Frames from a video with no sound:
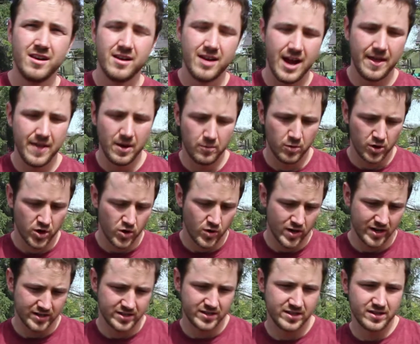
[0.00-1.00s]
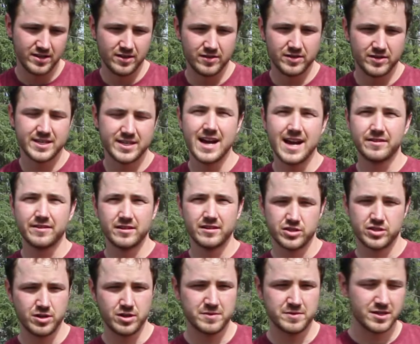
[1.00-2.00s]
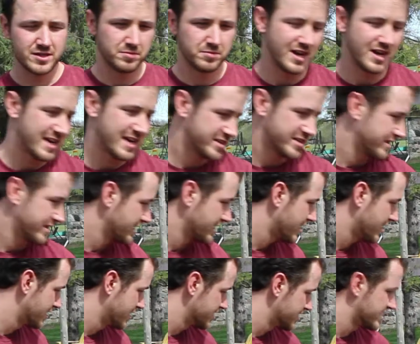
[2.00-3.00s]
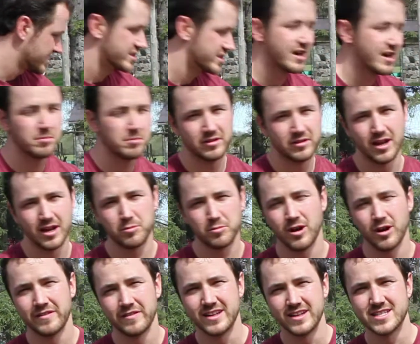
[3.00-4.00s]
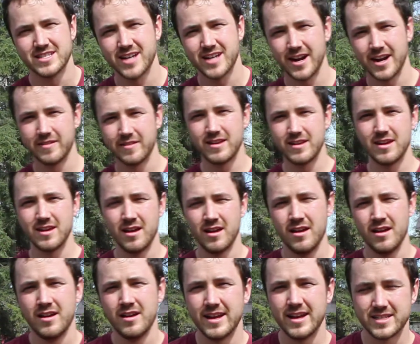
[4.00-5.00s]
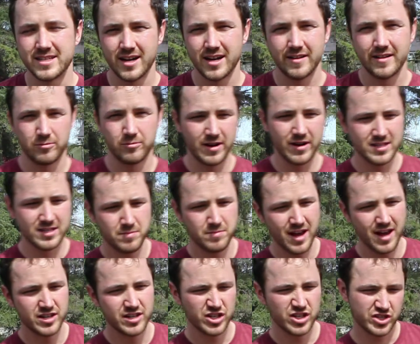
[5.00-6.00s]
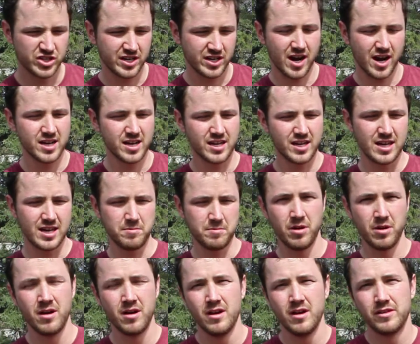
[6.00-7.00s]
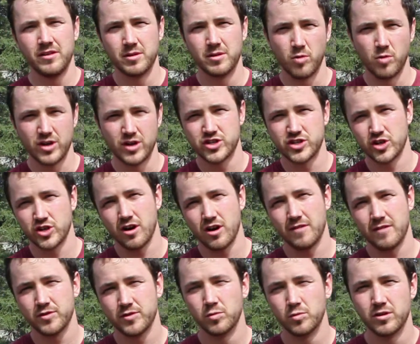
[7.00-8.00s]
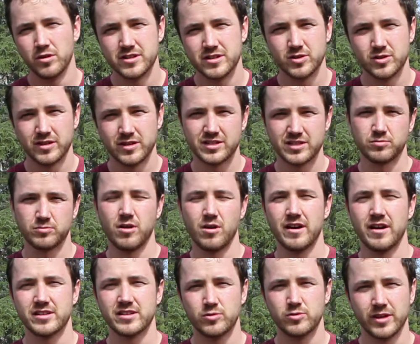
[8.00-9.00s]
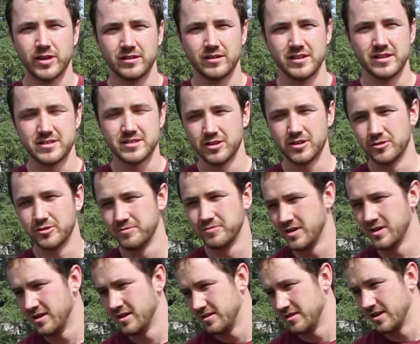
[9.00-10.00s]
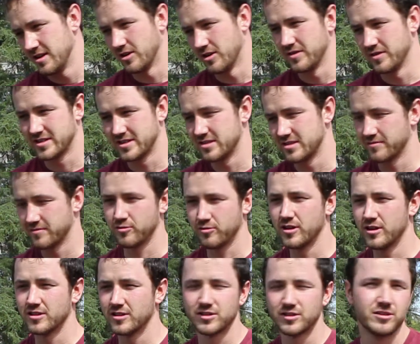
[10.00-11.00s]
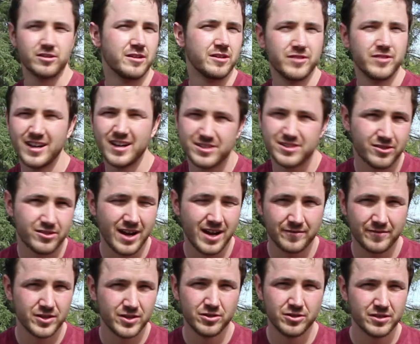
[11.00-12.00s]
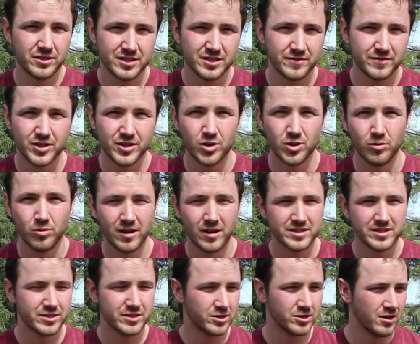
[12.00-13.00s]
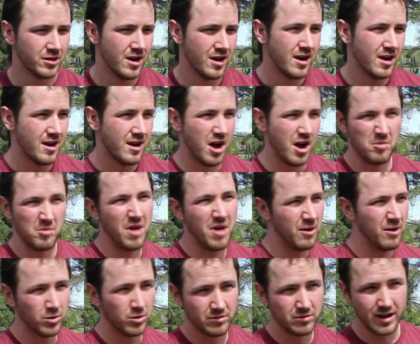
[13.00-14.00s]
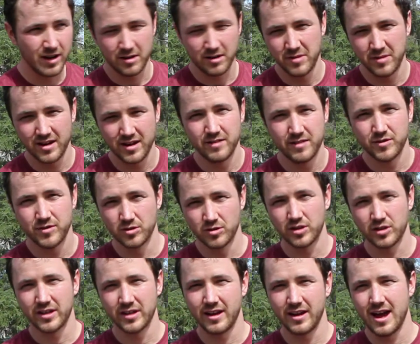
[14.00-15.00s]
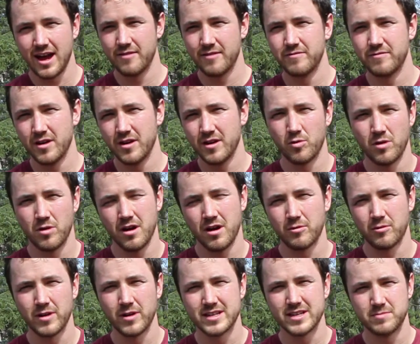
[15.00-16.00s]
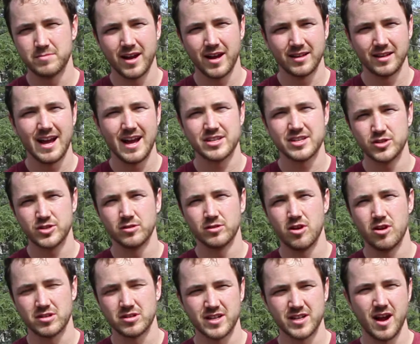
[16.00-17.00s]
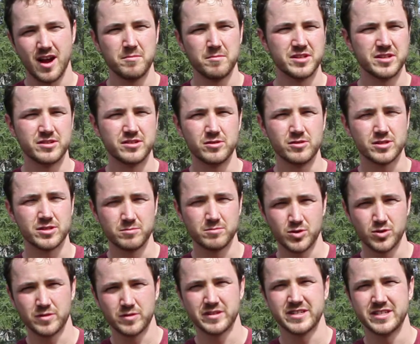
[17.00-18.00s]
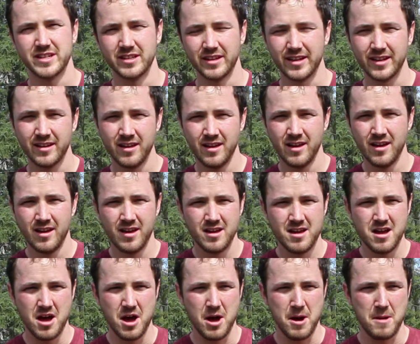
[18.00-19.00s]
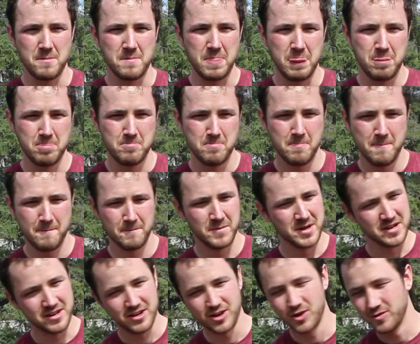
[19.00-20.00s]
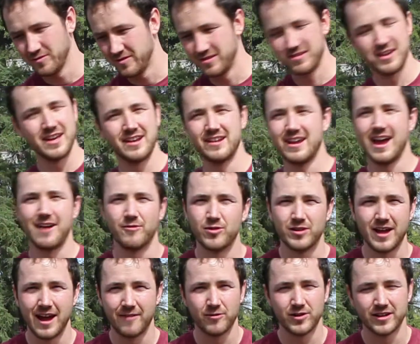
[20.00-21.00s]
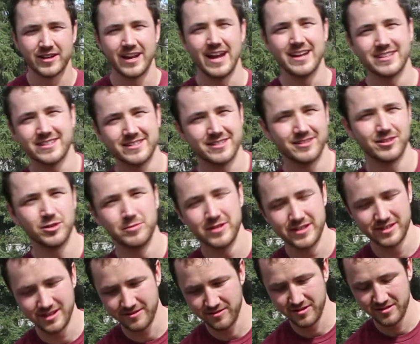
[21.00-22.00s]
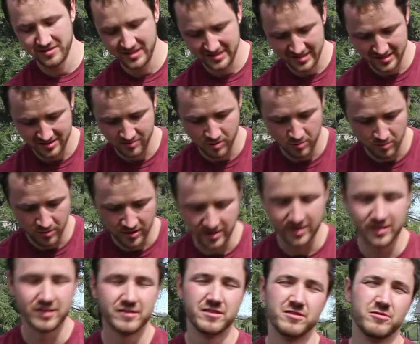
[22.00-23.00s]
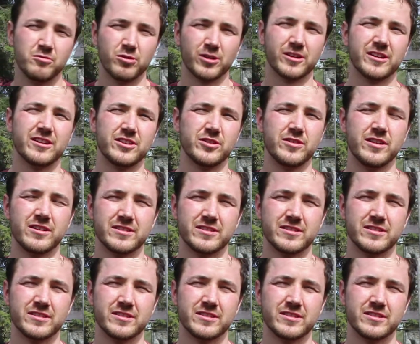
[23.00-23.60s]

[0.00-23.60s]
and then we're going to take the strips of the plastic and kind of just staple it up around the inside of the raised bed, just to kind of keep the moisture off the wood so it doesn't rot as quickly. So, you know, this is a free alternative. You guys don't have to do this if you don't want to. I would recommend, if you're looking to have a raised bed last you a long time, to do some sort of sealing. But you know, in every case is a little bit different. This is what we're gonna do here